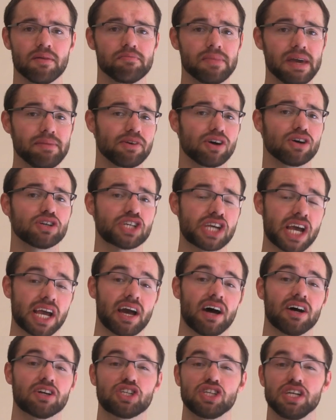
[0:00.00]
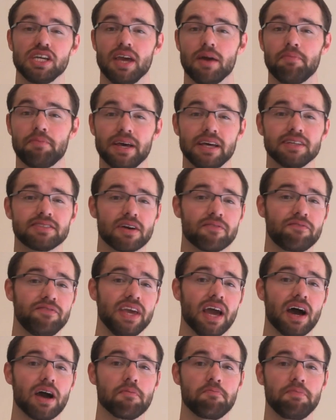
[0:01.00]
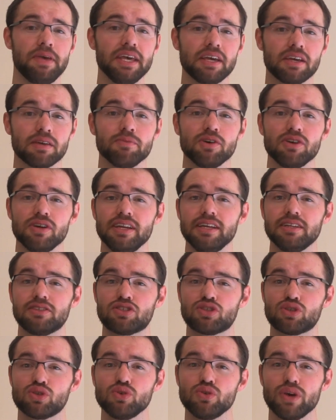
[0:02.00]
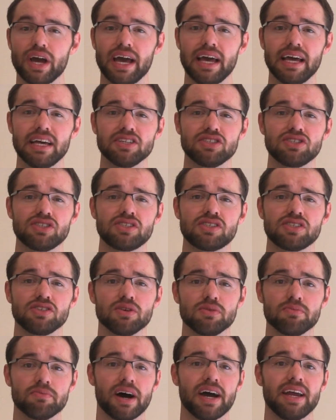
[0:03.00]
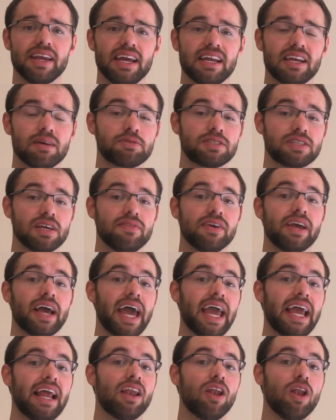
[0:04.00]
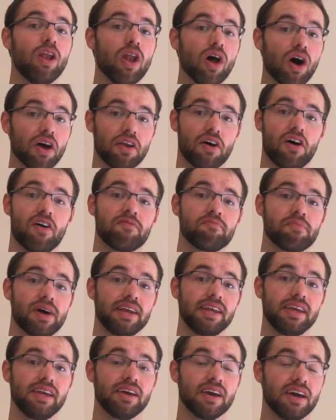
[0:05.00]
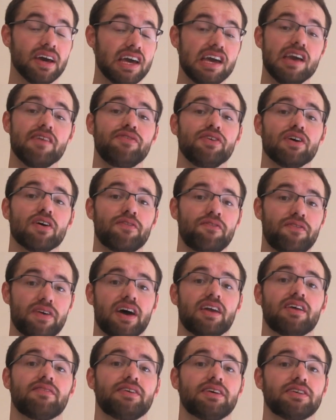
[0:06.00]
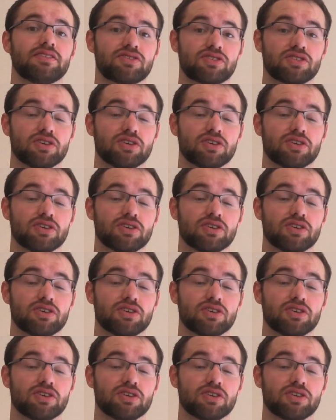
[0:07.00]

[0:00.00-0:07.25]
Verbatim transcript: Maybe go check out Jeppe's VIP community too, as you might end up saving a lot of money if you're a fan of his.